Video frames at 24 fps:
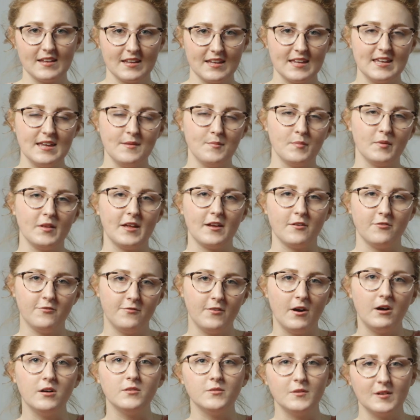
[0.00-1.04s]
keep like
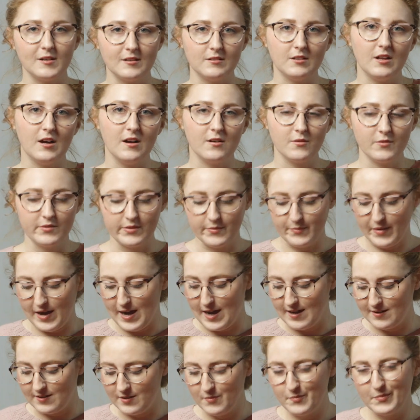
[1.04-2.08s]
following along with the
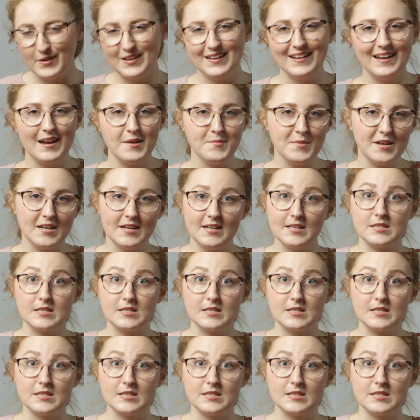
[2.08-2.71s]
pattern, but I mean,